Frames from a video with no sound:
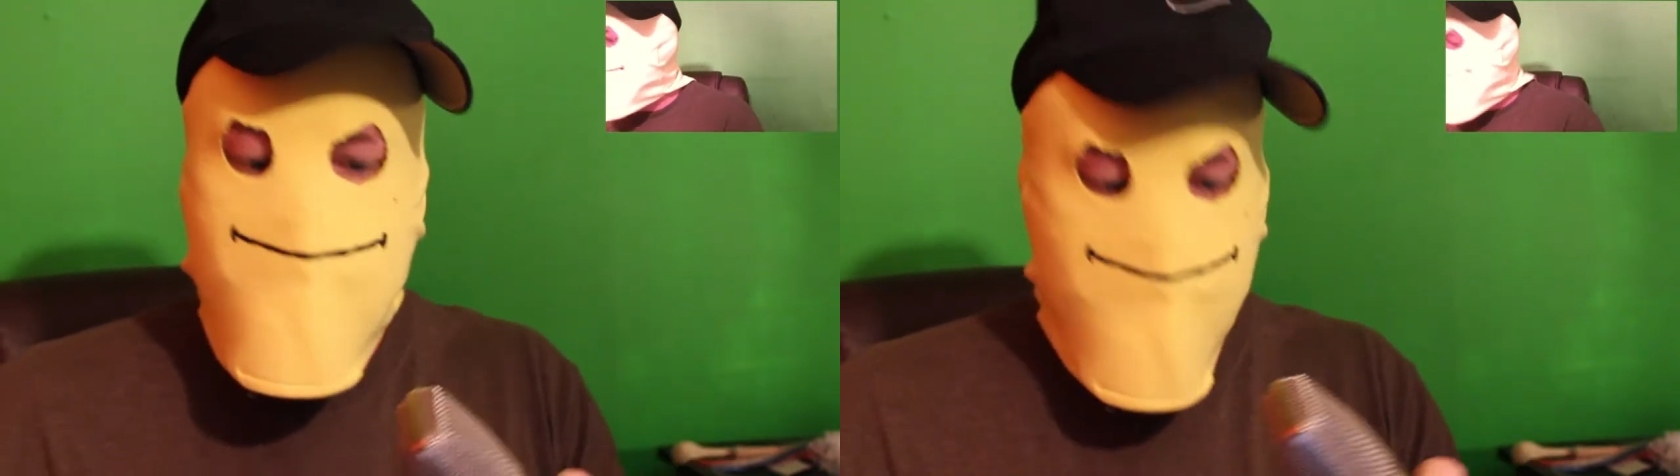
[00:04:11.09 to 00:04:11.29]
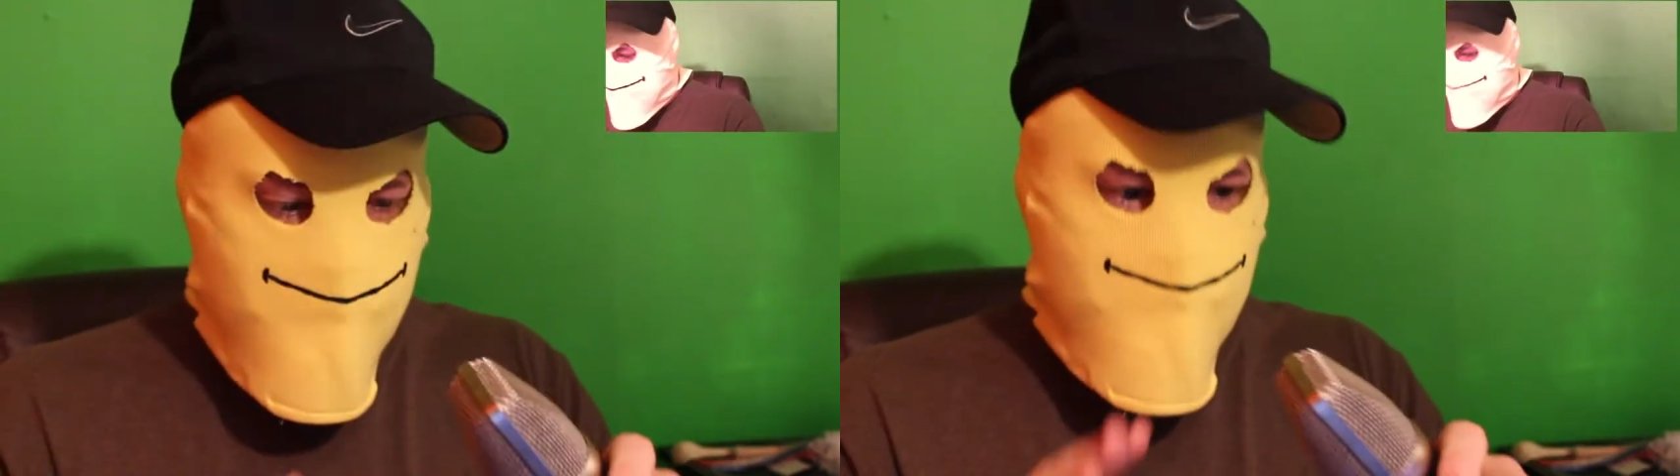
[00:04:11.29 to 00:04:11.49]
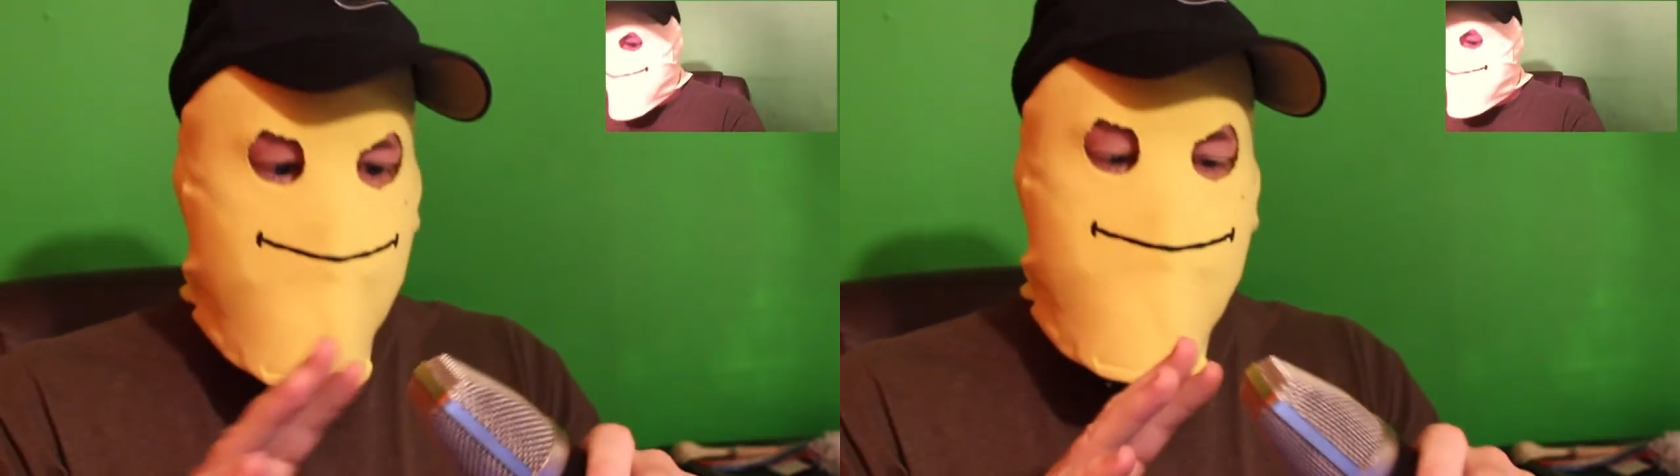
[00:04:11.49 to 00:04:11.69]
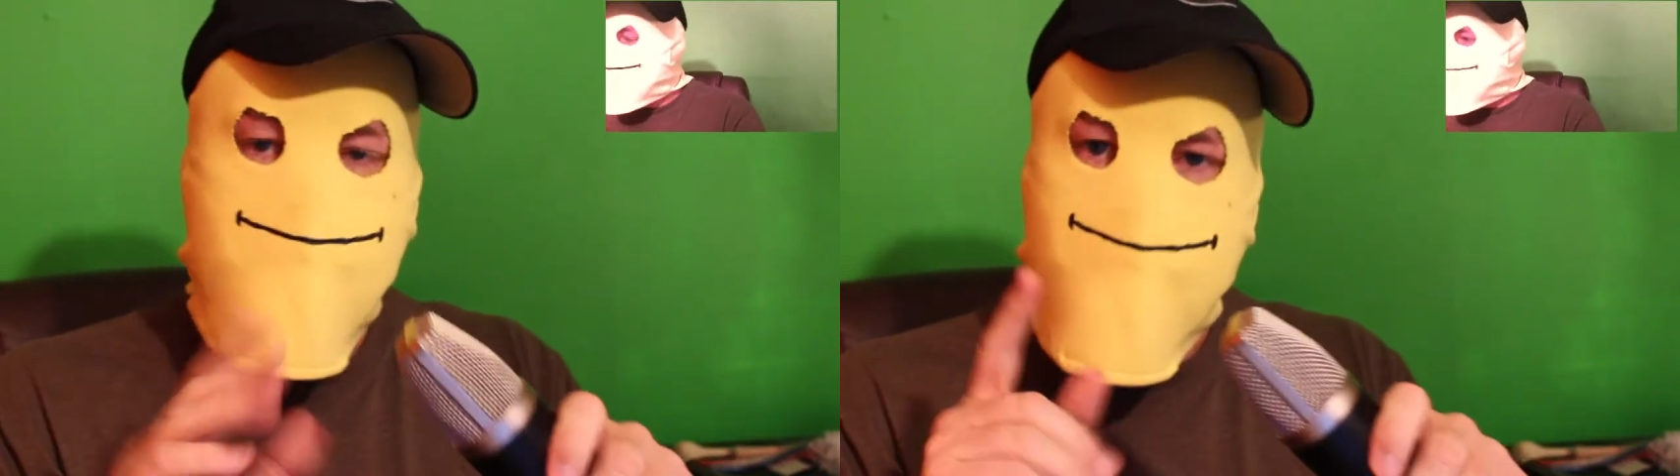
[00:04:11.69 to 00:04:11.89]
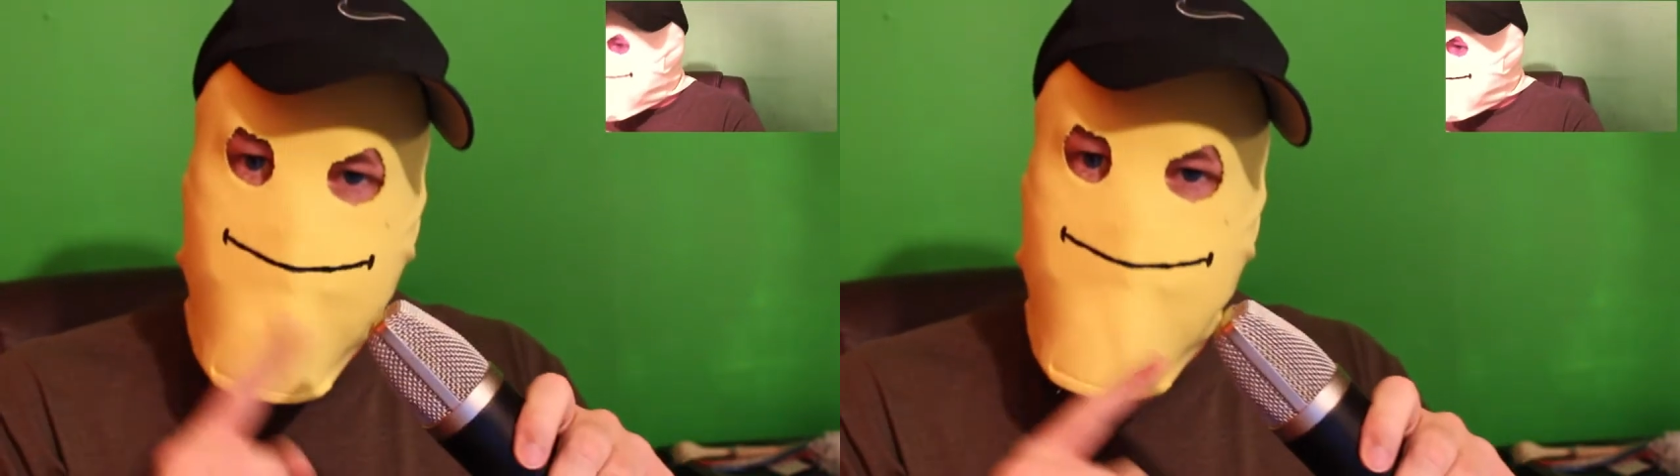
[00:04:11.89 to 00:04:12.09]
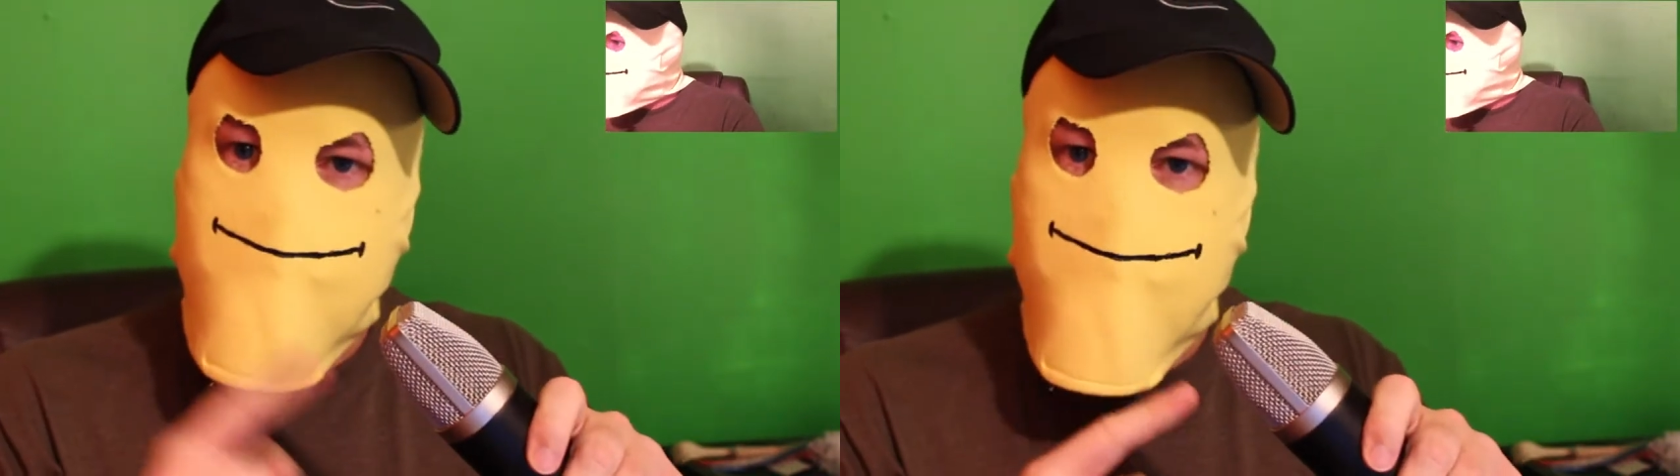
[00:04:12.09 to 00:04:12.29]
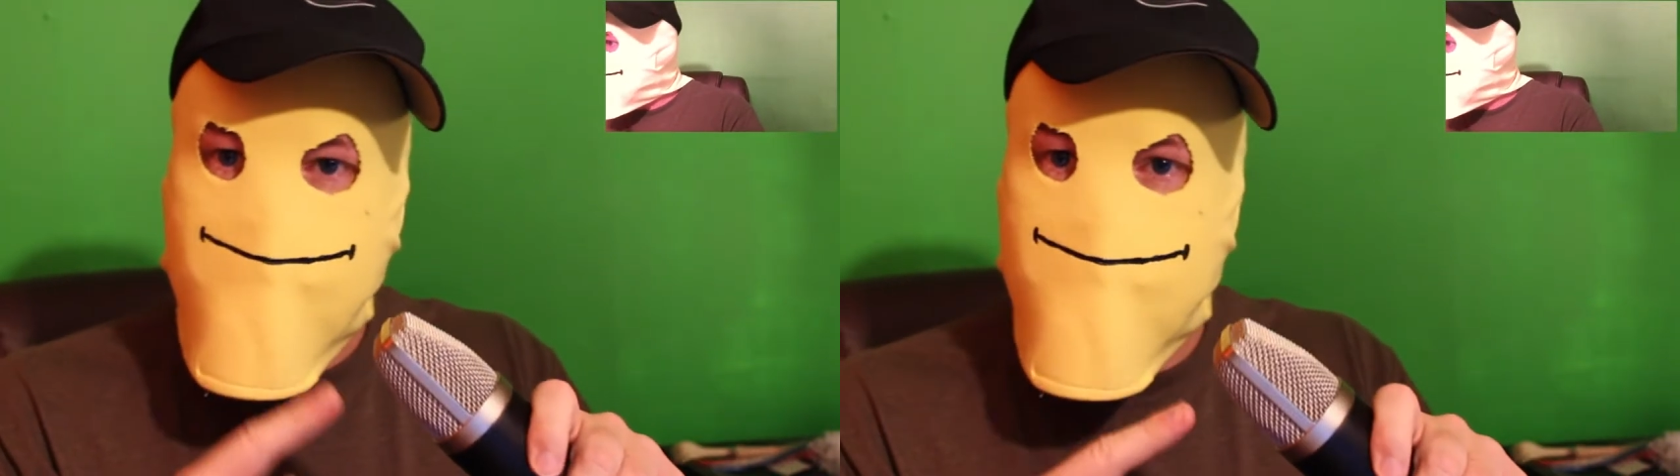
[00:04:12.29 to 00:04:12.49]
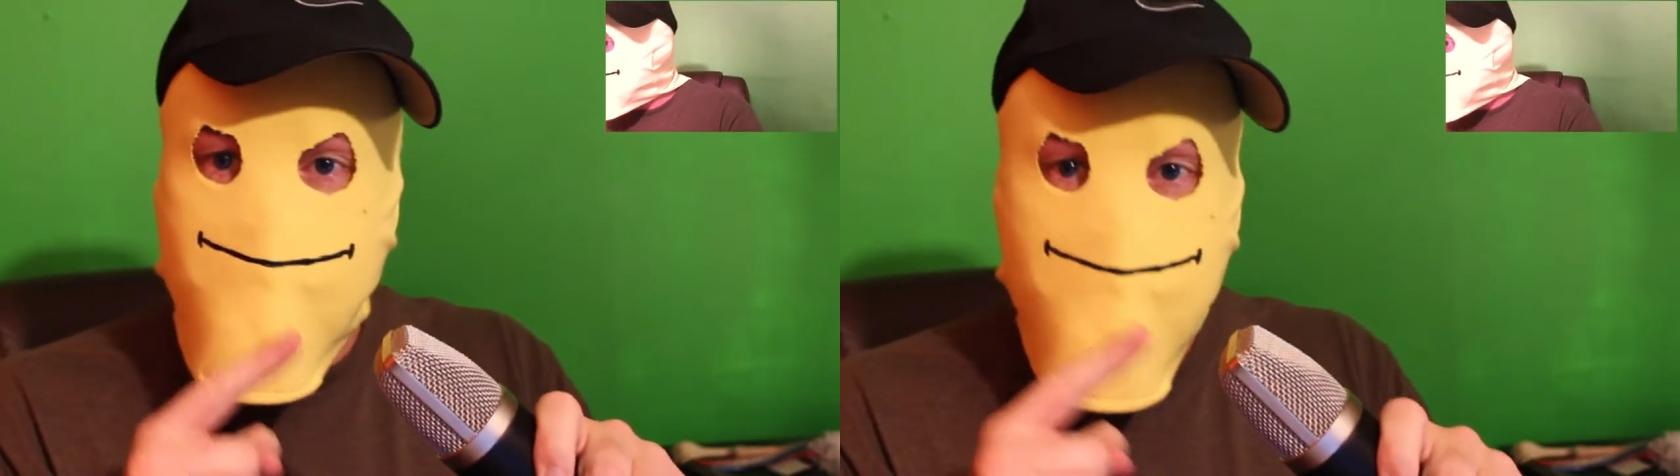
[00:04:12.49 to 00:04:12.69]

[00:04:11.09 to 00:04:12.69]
So be mindful